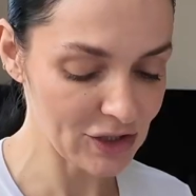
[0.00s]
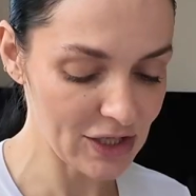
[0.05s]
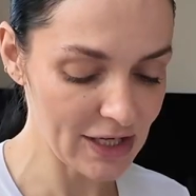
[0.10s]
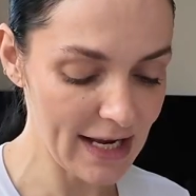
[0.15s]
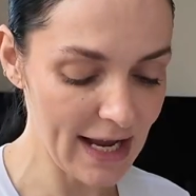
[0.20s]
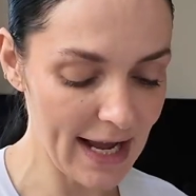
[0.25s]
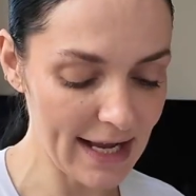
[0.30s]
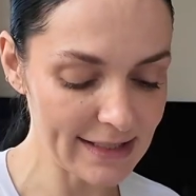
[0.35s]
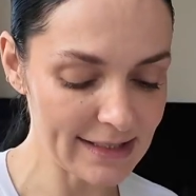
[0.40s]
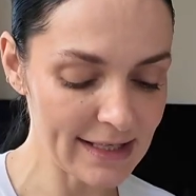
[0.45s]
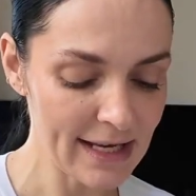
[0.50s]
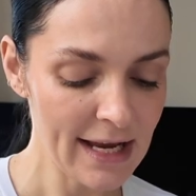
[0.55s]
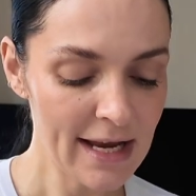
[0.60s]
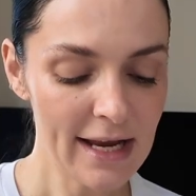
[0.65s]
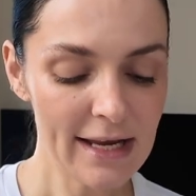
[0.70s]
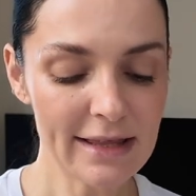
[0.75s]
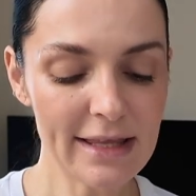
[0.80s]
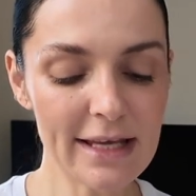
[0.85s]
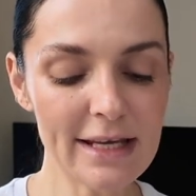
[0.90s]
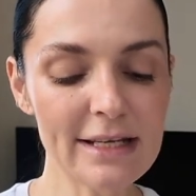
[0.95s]
she has
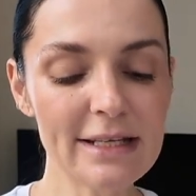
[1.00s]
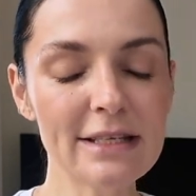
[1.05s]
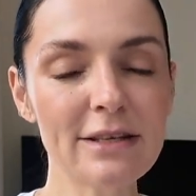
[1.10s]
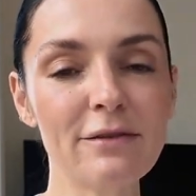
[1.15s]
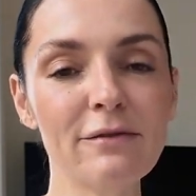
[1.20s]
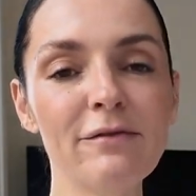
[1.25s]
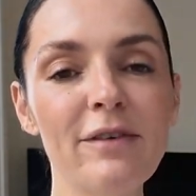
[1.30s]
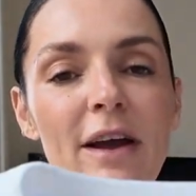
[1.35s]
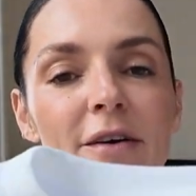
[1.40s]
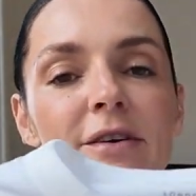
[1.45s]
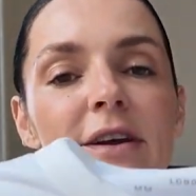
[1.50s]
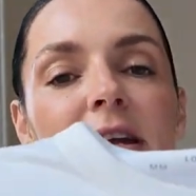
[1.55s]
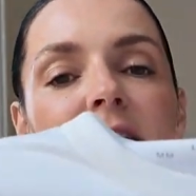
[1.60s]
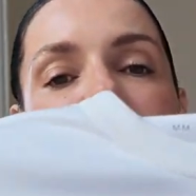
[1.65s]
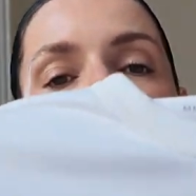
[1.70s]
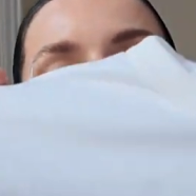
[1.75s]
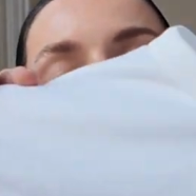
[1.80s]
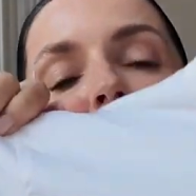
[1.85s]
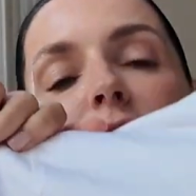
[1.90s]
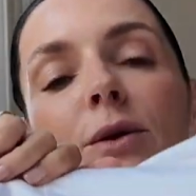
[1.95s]
these
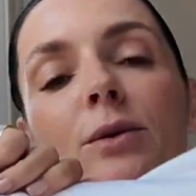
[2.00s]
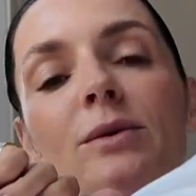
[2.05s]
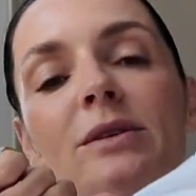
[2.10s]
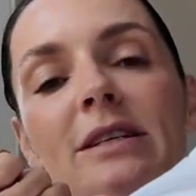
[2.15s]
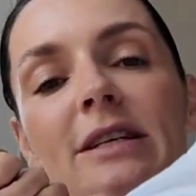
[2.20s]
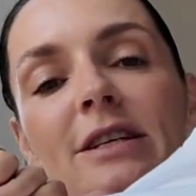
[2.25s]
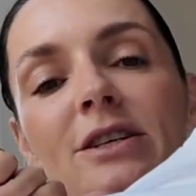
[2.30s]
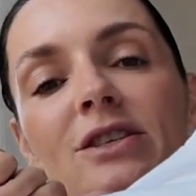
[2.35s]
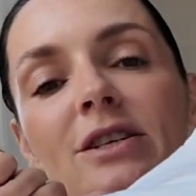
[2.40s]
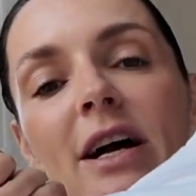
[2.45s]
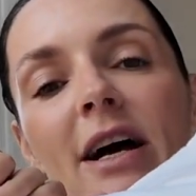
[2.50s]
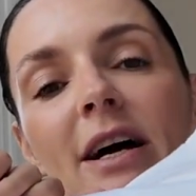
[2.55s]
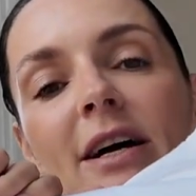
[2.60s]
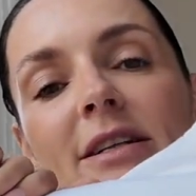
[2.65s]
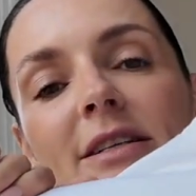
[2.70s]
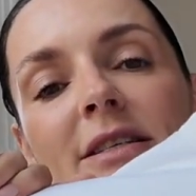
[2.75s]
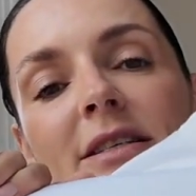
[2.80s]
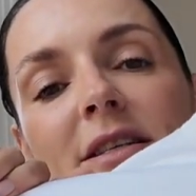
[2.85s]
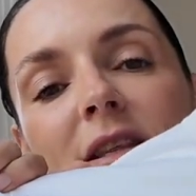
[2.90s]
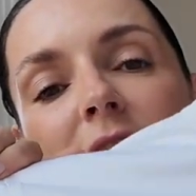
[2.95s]
very cute t-shirts